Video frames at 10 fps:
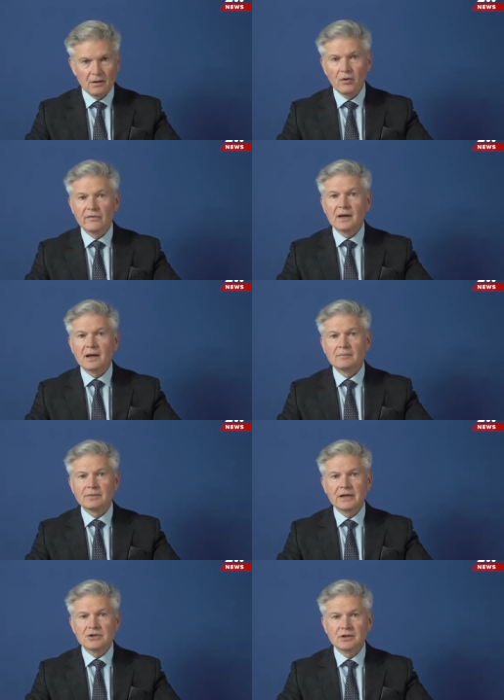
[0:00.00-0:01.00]
On their
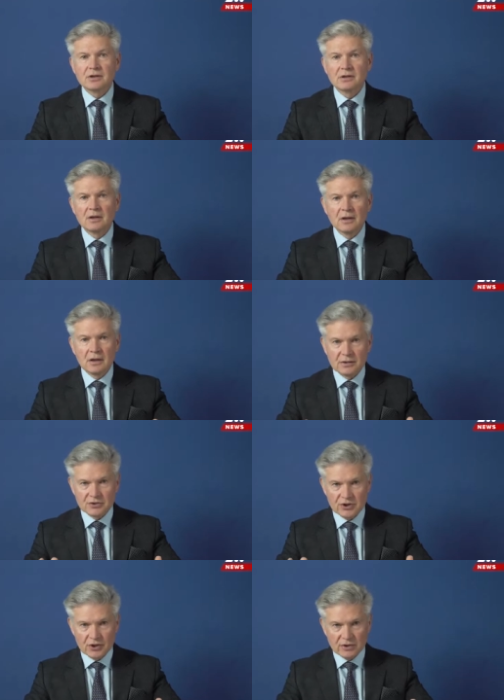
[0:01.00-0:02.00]
completion,
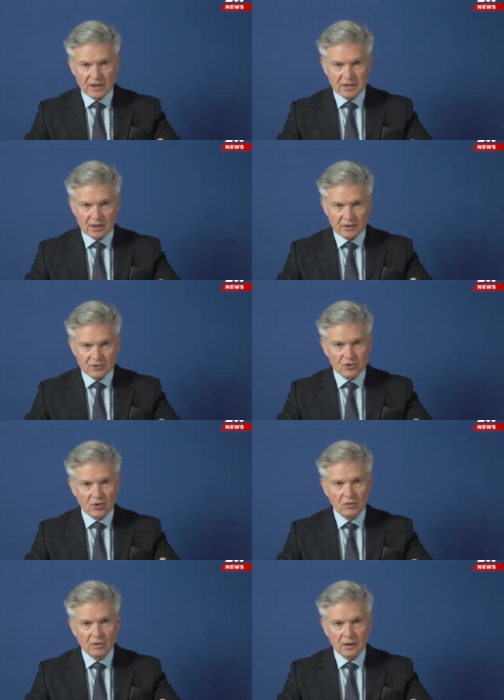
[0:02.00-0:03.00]
geodesic
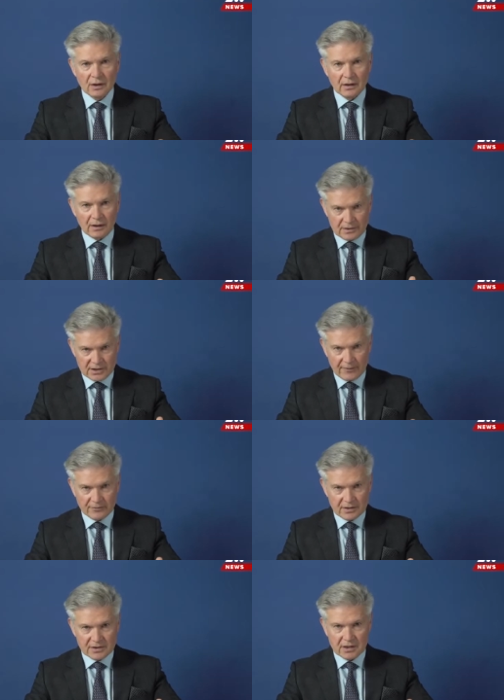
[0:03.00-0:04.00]
control,
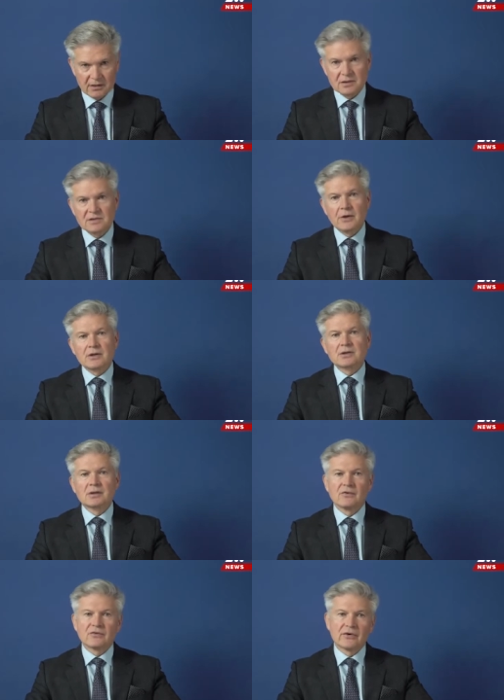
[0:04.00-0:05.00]
acceptance and
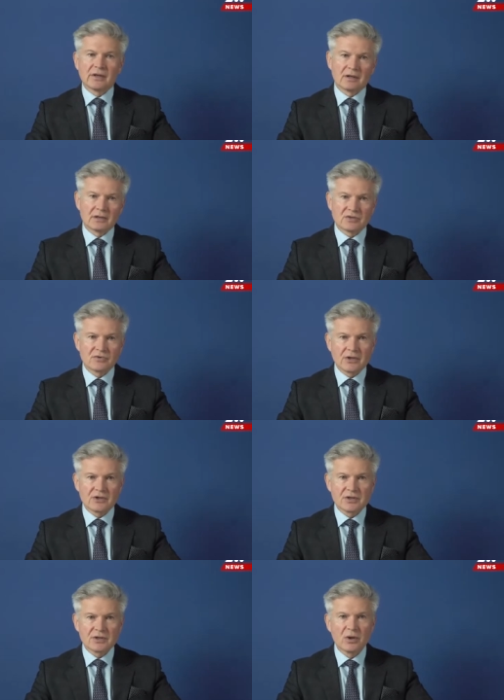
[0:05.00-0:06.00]
inspection of critical
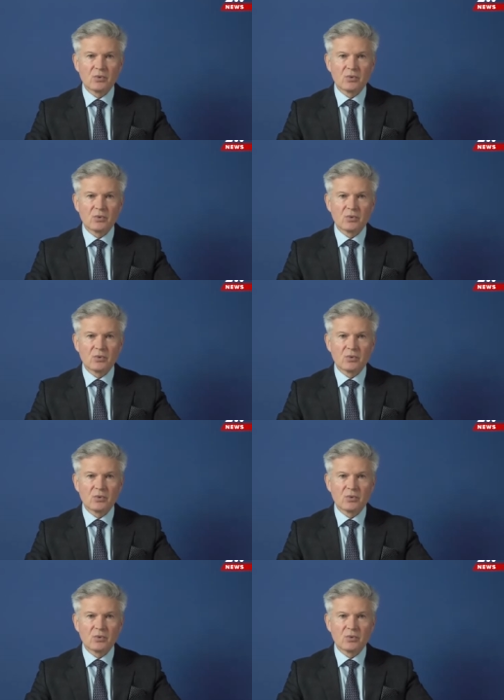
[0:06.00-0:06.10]
structures